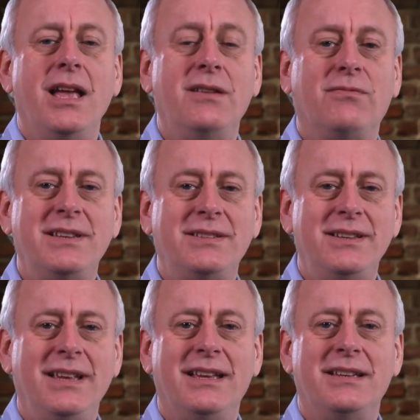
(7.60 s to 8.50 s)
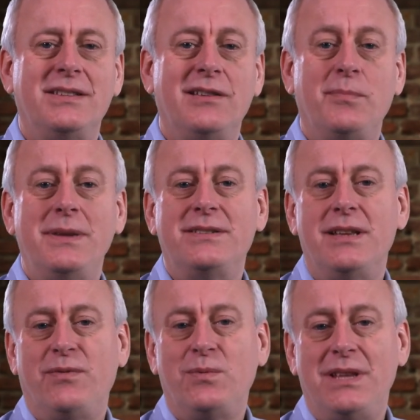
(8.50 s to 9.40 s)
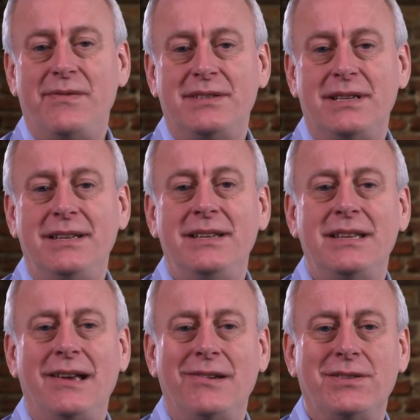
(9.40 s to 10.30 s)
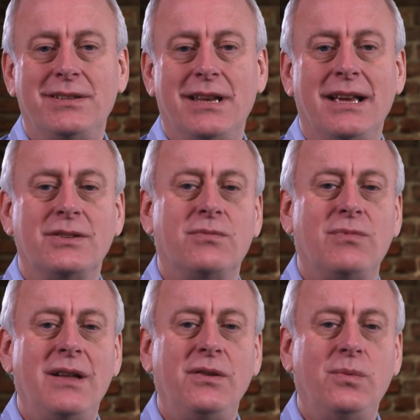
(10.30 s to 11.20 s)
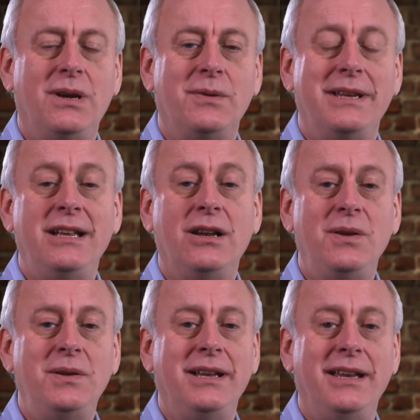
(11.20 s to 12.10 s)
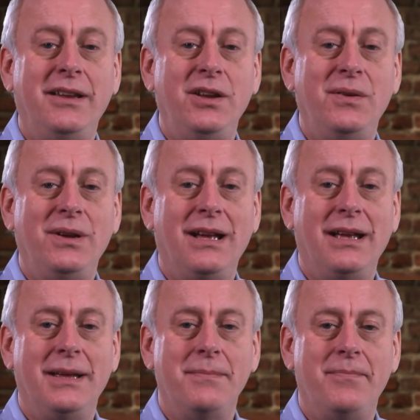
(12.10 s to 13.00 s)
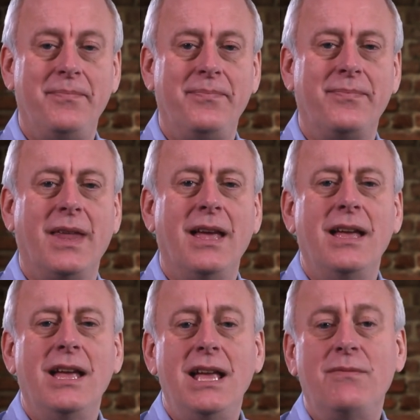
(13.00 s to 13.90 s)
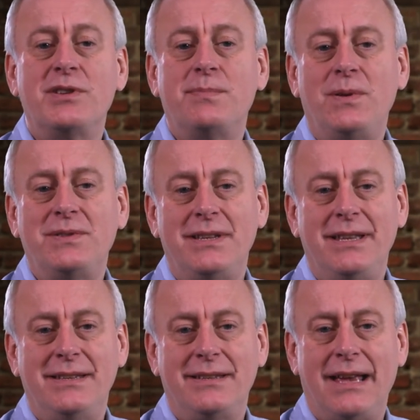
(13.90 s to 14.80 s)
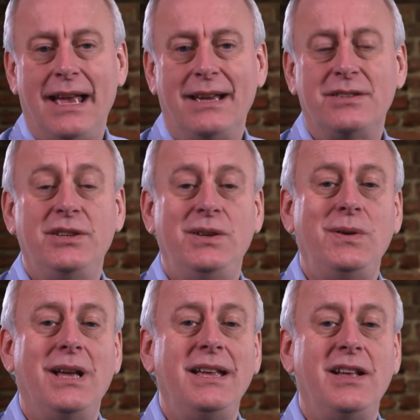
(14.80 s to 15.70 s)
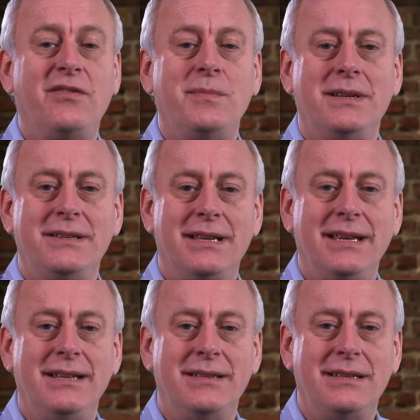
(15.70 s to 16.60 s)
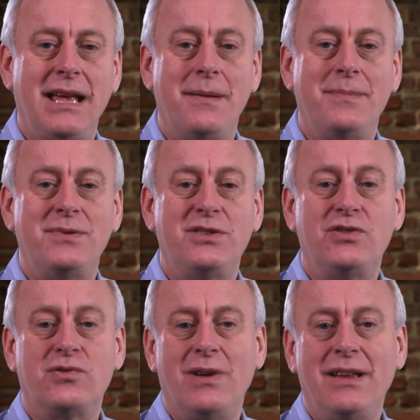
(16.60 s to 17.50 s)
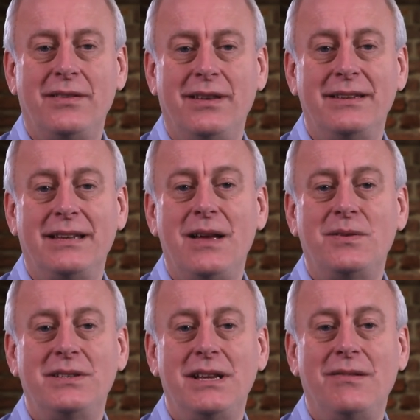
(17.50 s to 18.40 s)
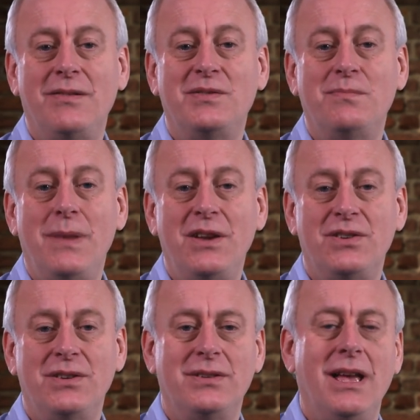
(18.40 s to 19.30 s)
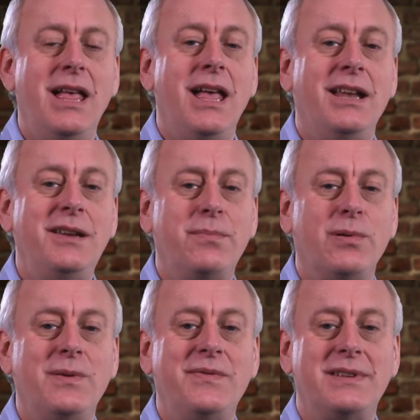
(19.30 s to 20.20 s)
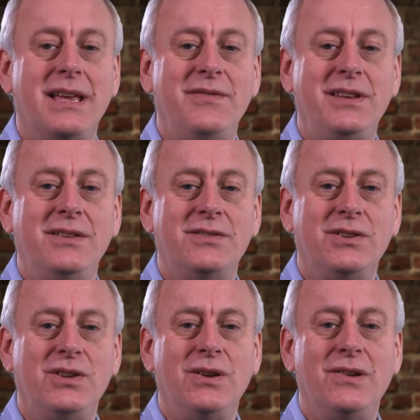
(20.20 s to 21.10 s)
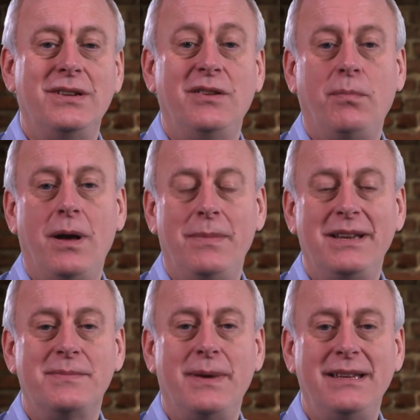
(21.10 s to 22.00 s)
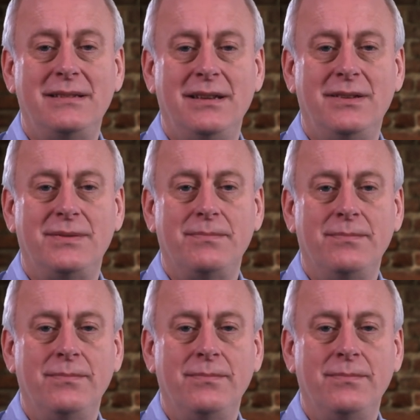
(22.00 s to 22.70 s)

In recent years, there have been several devastating terrorist attacks around the world, including in the UK. In response to these attacks, the UK government has taken steps to strengthen its counter-terrorism measures and improve safety and security of public spaces.